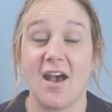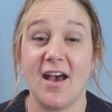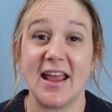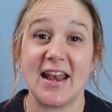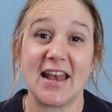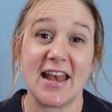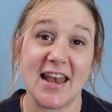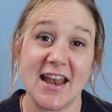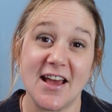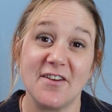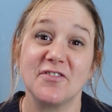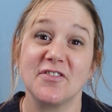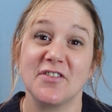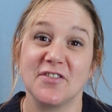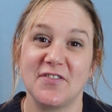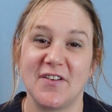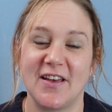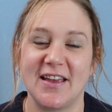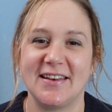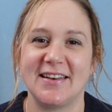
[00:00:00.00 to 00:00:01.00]
I'd love to
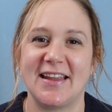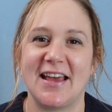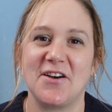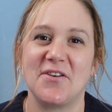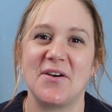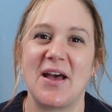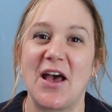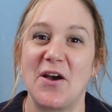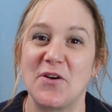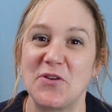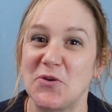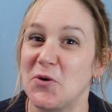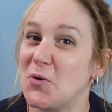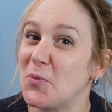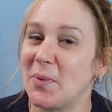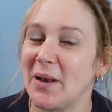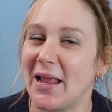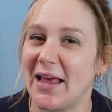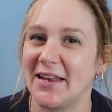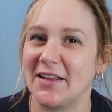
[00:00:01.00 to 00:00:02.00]
find out how you're
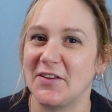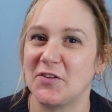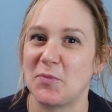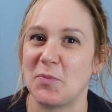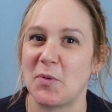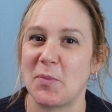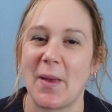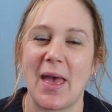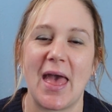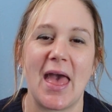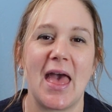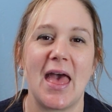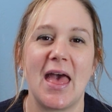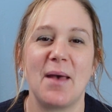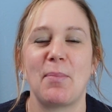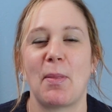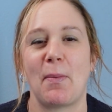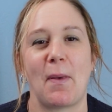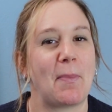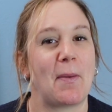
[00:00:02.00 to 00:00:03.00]
planning to prepare.